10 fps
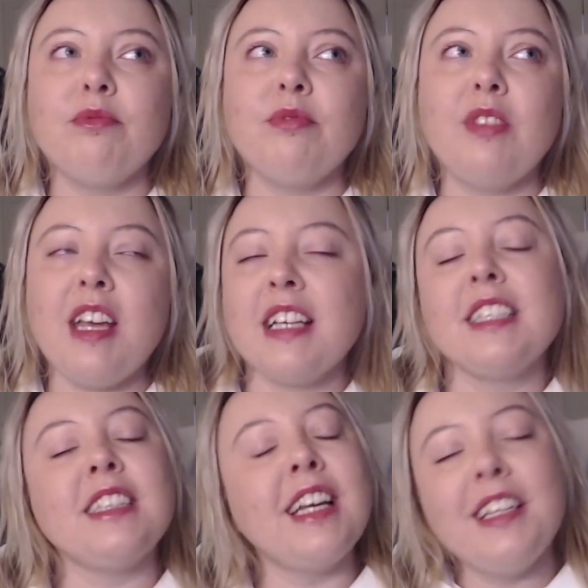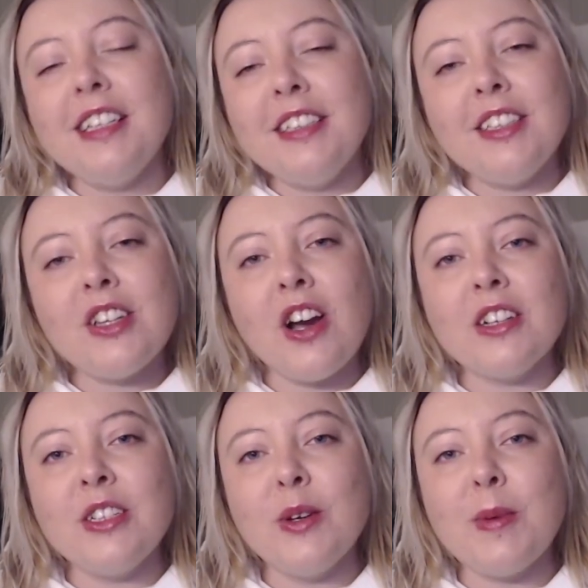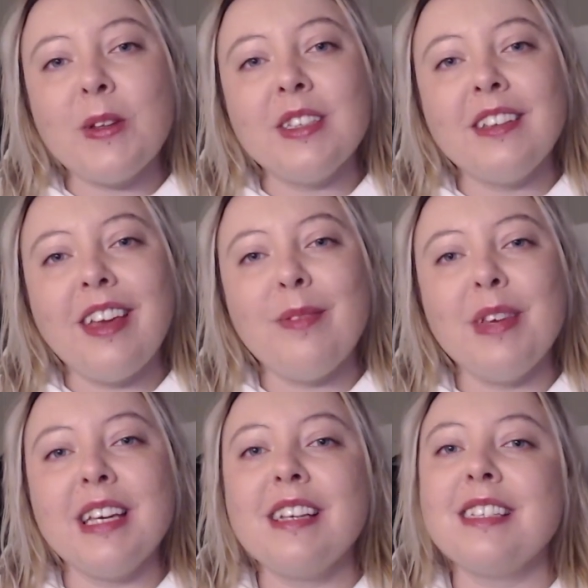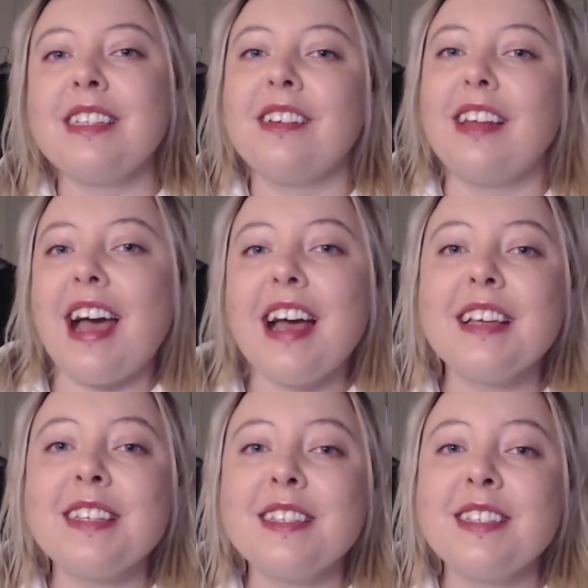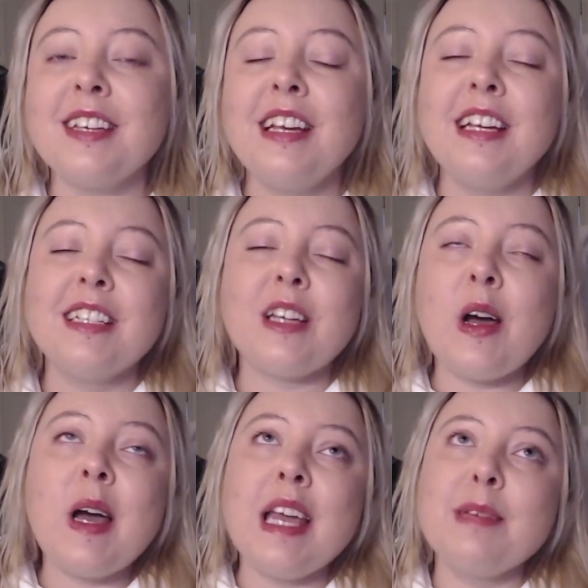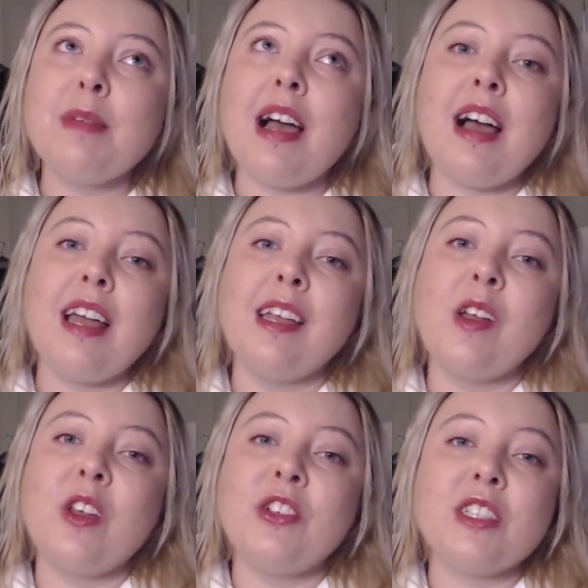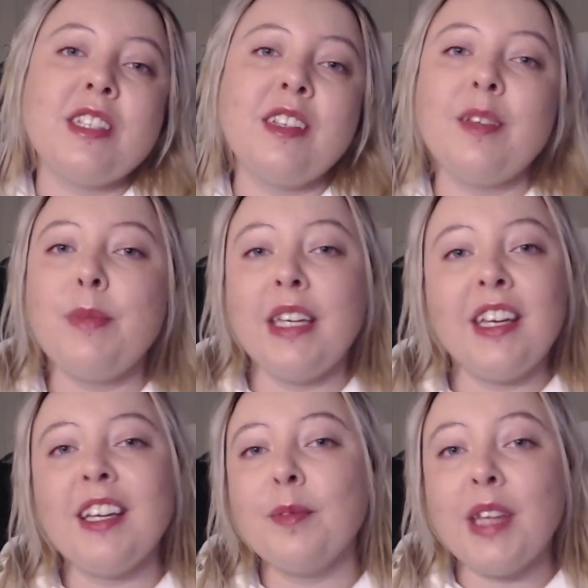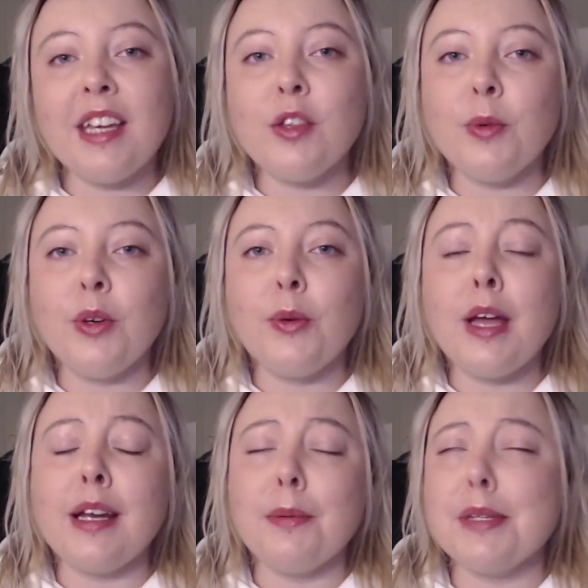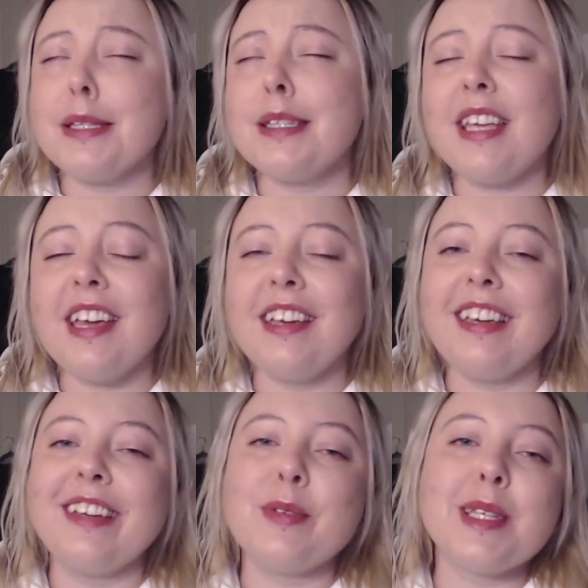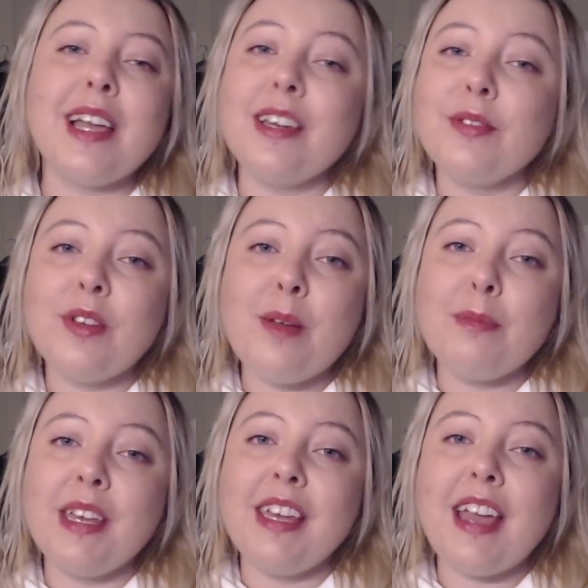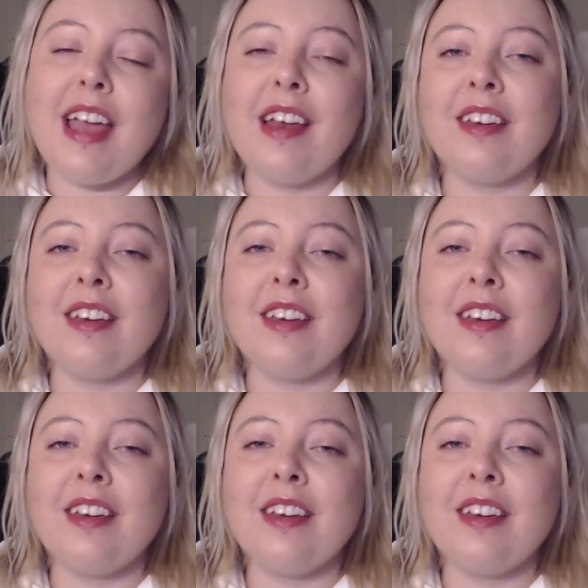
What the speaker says: excited to talk to you about this game because the last time I just did the beginning playthrough and I was sick and I was kind of grumpy, and